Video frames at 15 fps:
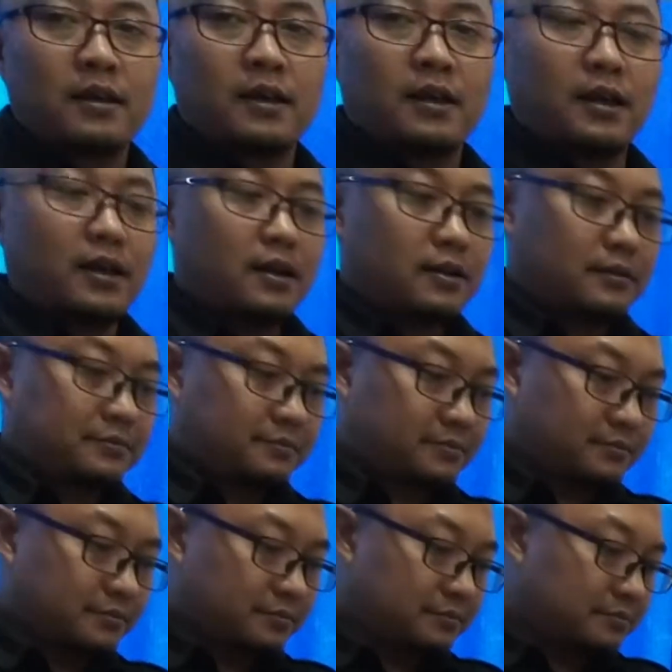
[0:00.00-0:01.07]

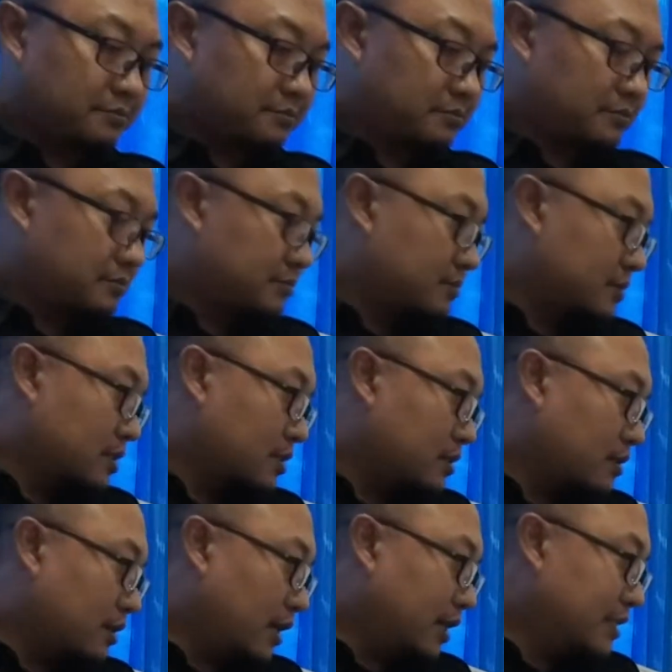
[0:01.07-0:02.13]

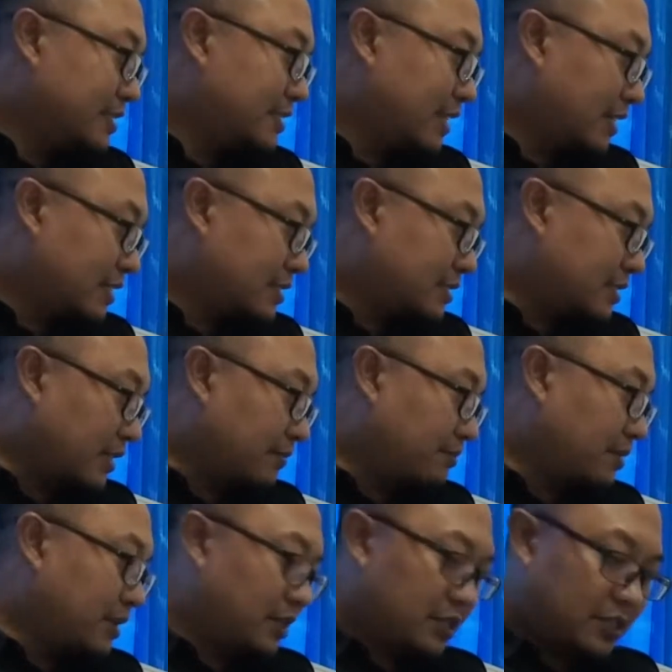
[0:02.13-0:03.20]
And the second step,
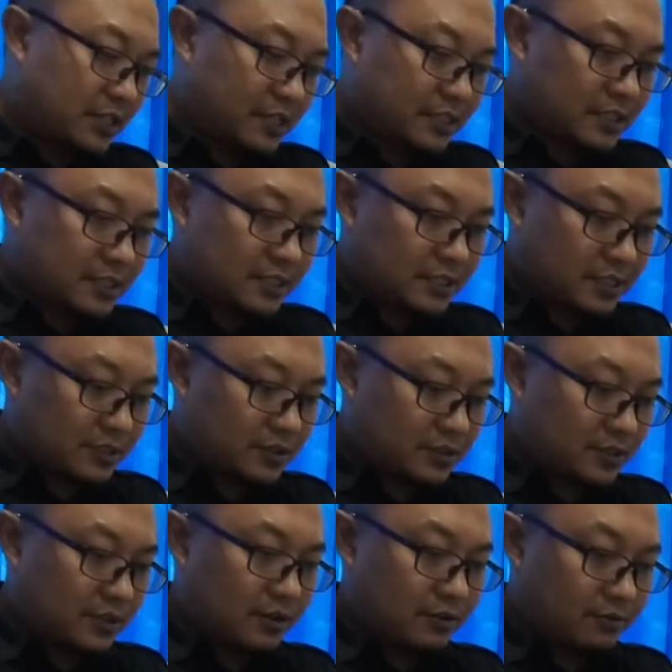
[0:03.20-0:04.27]
initial search
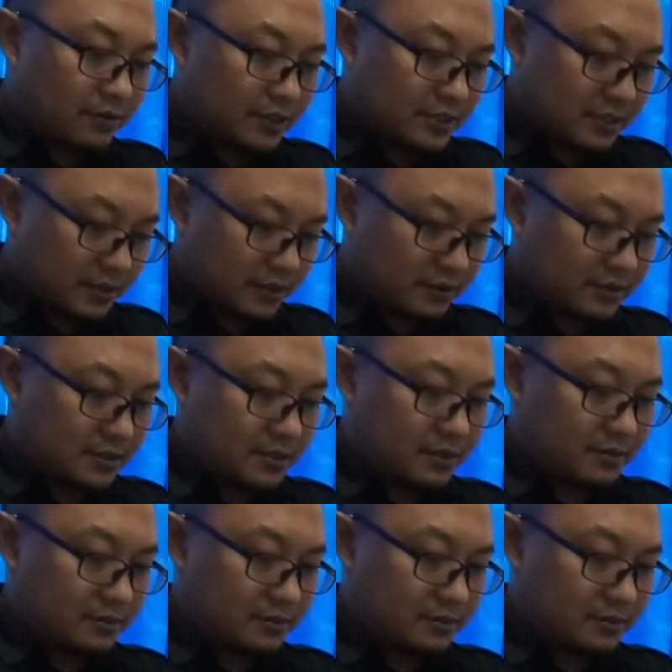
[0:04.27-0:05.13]
results.